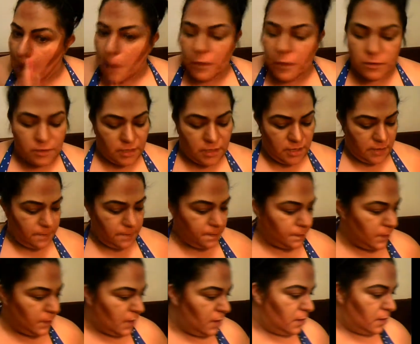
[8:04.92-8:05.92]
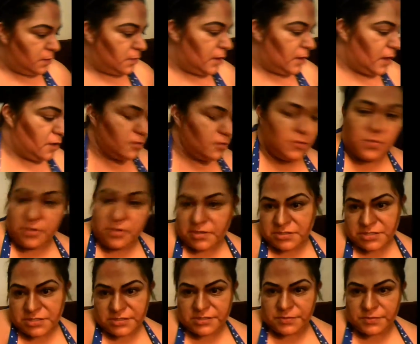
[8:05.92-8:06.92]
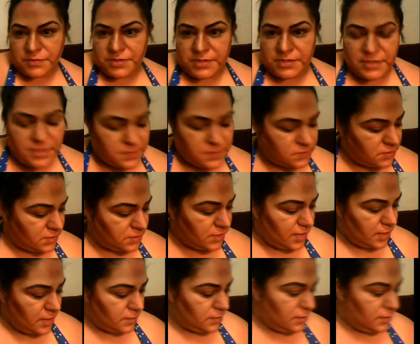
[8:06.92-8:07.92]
Okay, now the brush is when it comes in handy